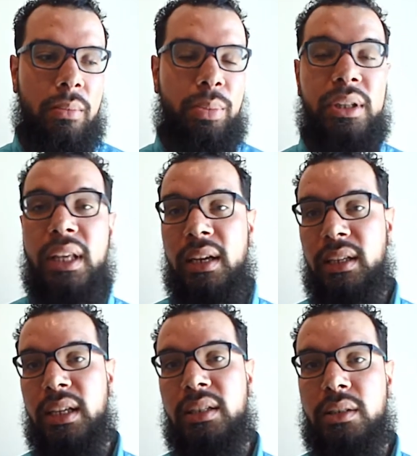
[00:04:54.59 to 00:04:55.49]
put that
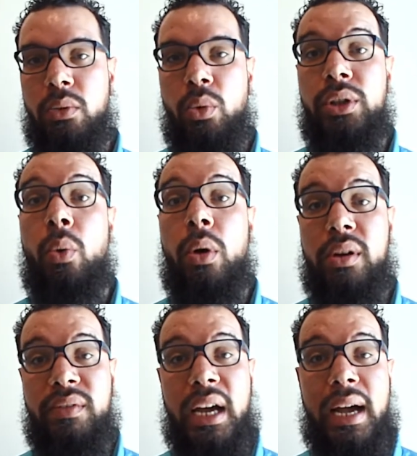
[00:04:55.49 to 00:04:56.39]
against what the Word
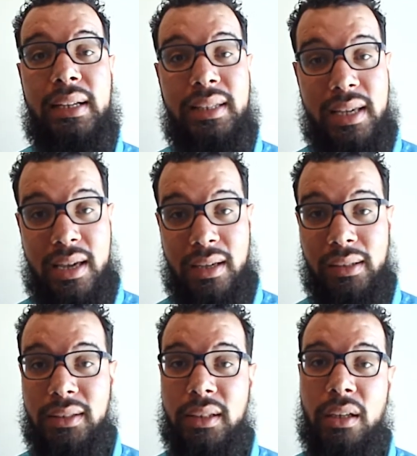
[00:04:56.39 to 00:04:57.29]
of God
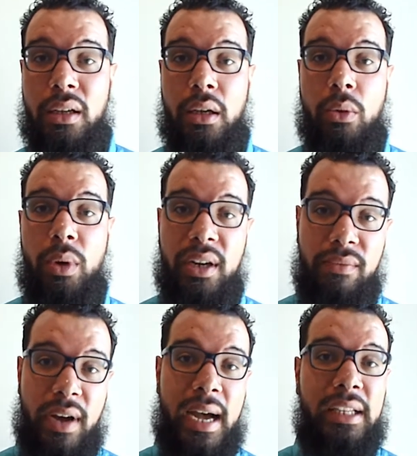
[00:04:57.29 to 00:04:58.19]
says. What
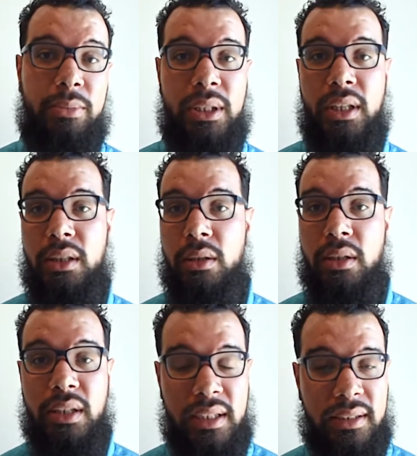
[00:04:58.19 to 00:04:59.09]
advisement
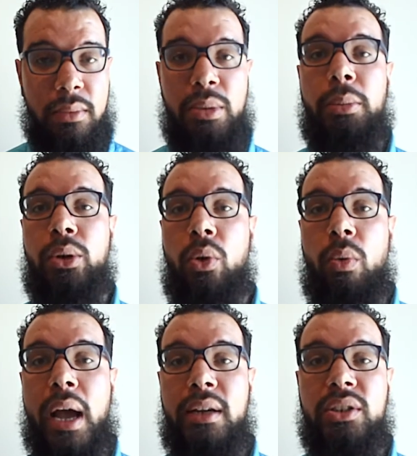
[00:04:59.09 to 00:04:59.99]
does the biblical
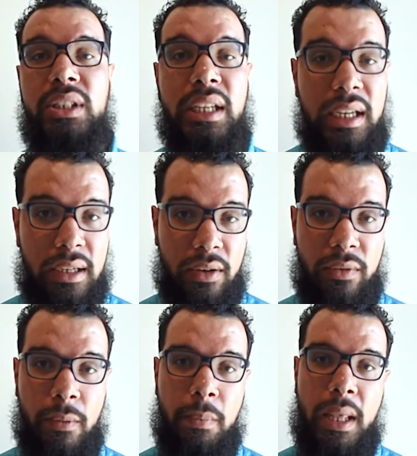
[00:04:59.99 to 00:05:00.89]
writers give?
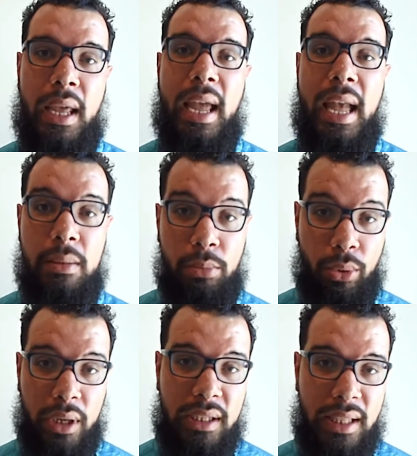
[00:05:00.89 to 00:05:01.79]
And
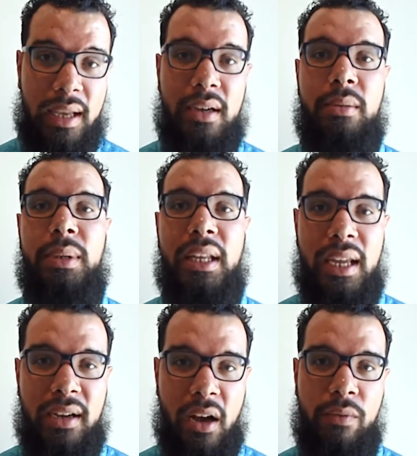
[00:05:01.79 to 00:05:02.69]
bring that up in a
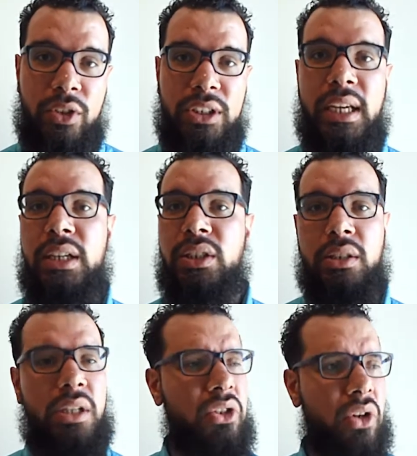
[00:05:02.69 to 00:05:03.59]

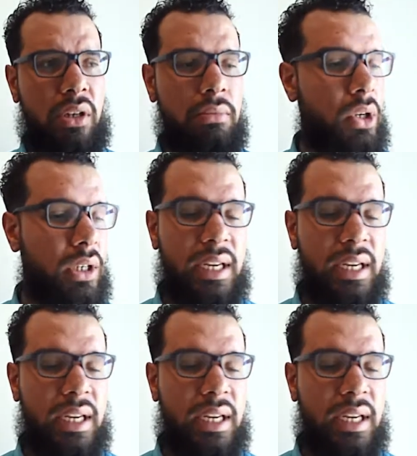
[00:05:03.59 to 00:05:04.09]
conversation, in your, your